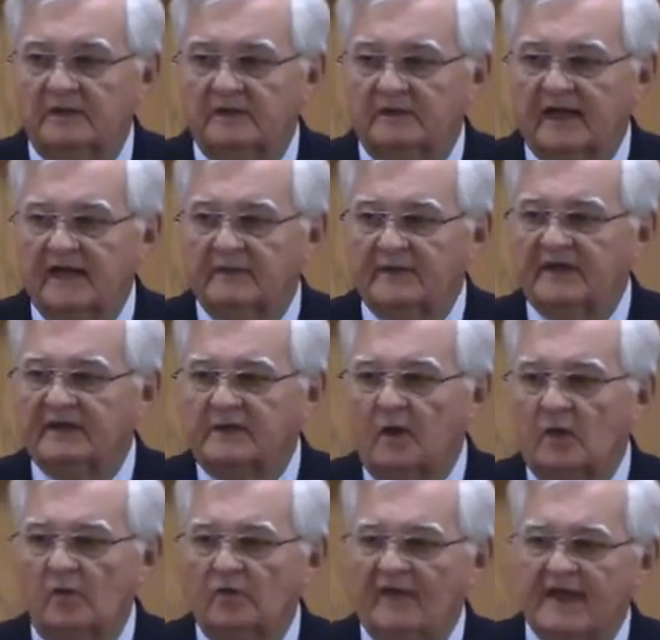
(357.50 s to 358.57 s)
They had been
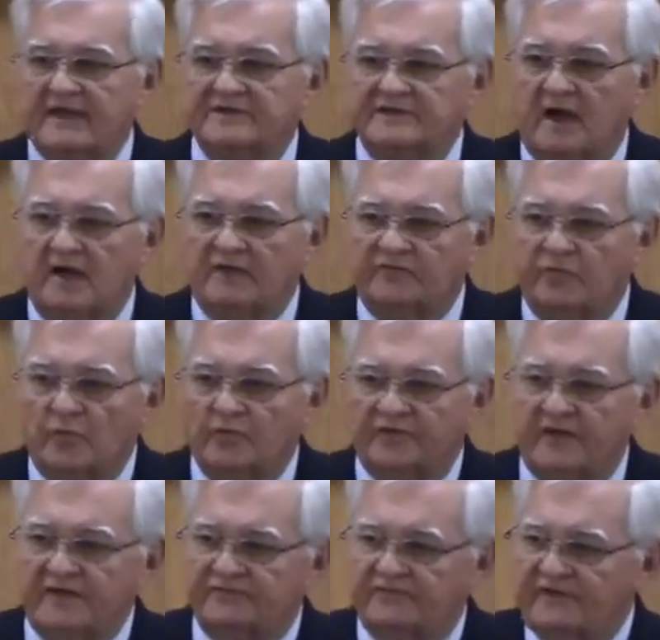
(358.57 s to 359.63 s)
told that in John
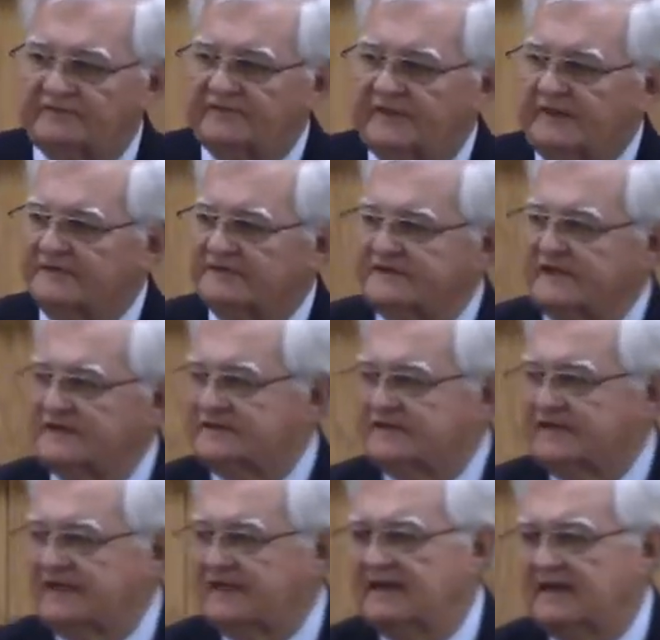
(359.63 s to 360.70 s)
14, 15, and
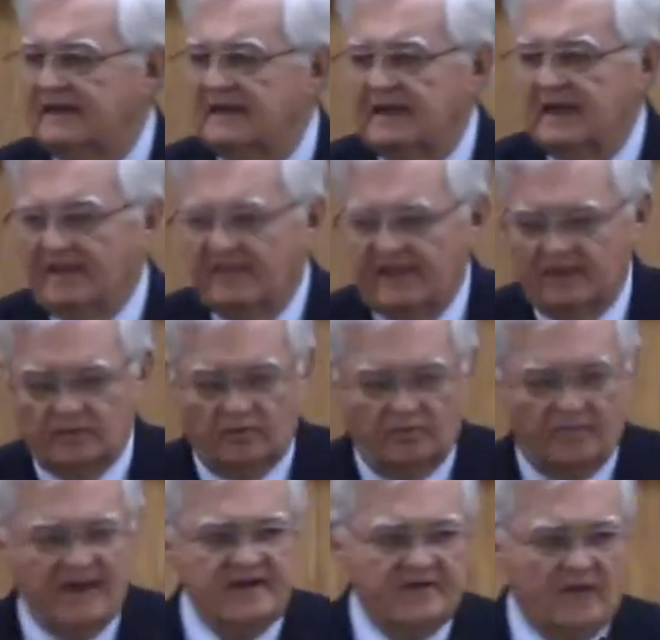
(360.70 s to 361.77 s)
16, that it would
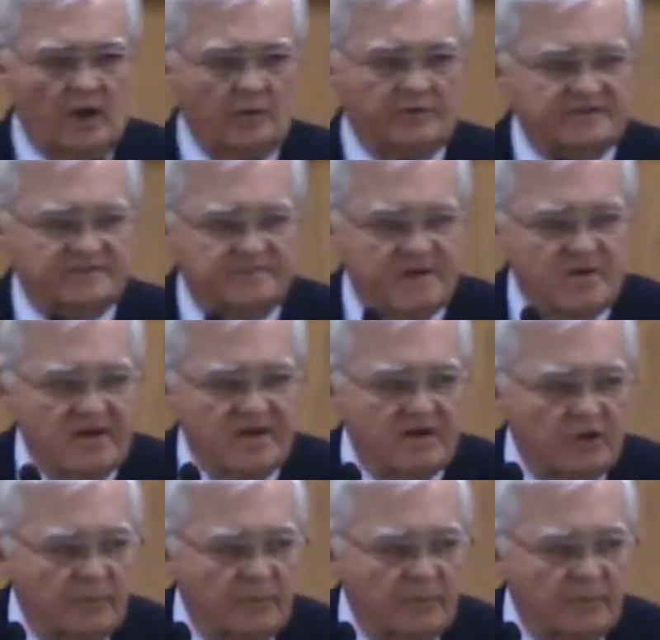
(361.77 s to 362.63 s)
be the Holy Spirit who